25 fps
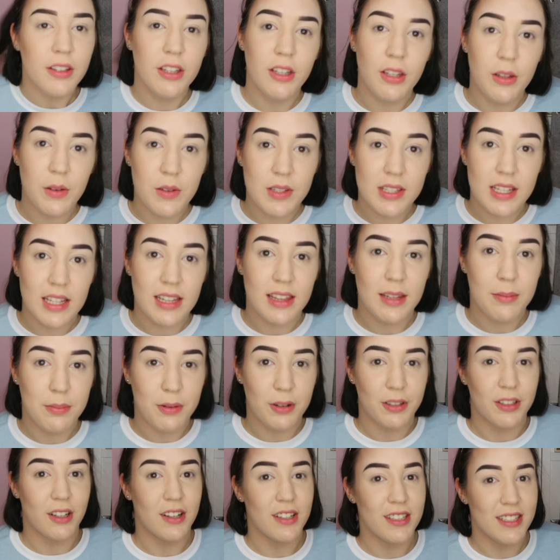using the
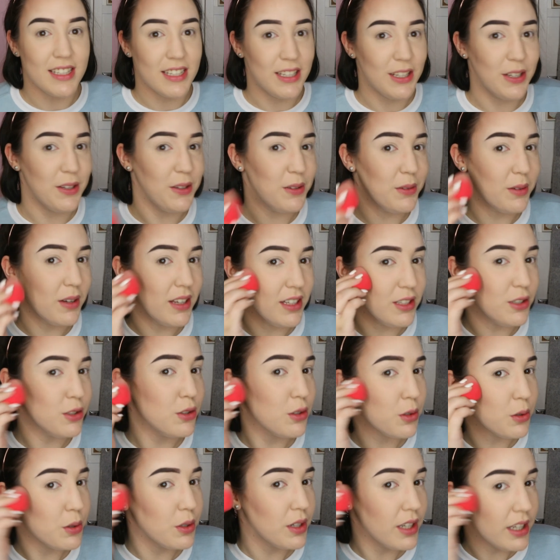products that you
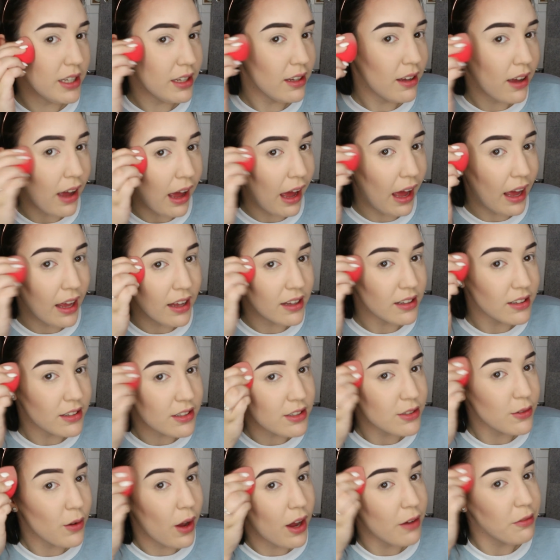enjoy,
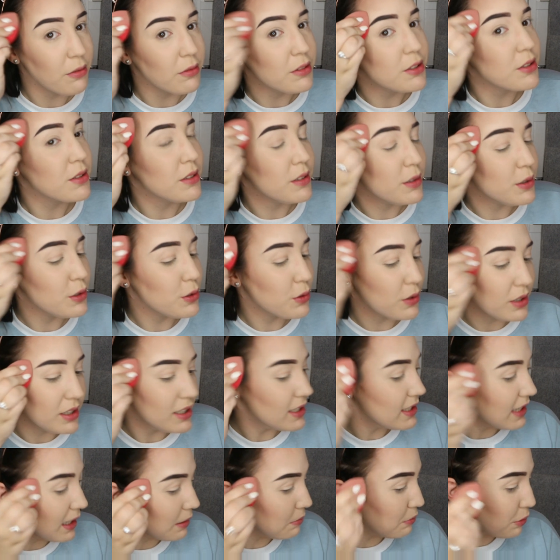and not everyone's going to enjoy
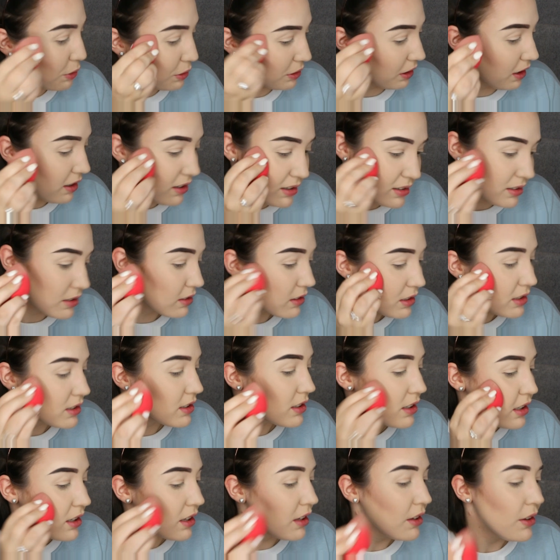the same
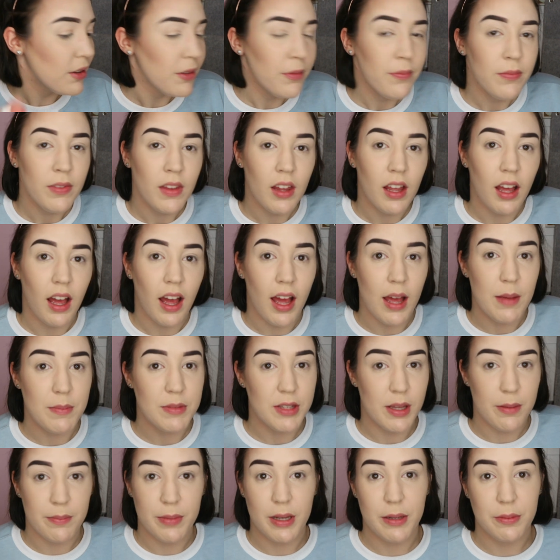products.
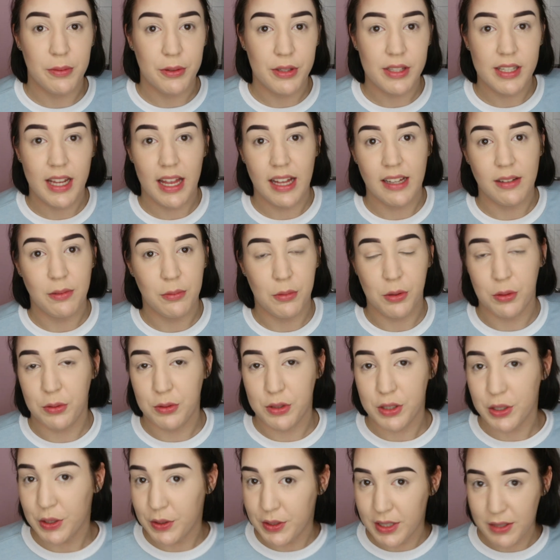Some people's skin will
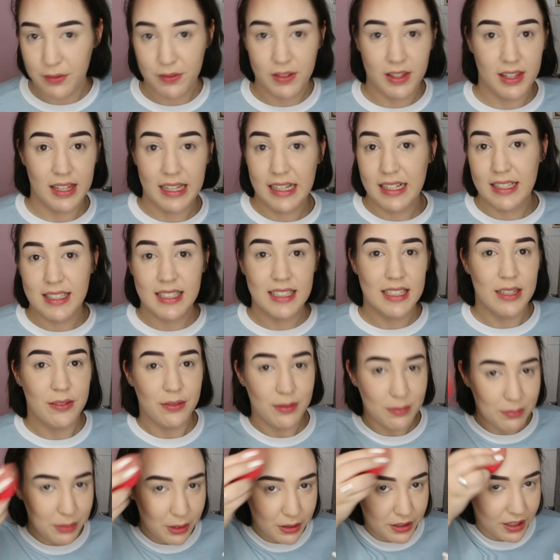do different things to
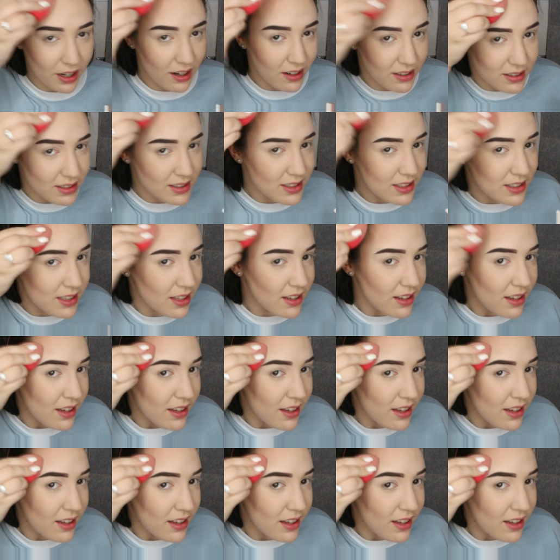different products,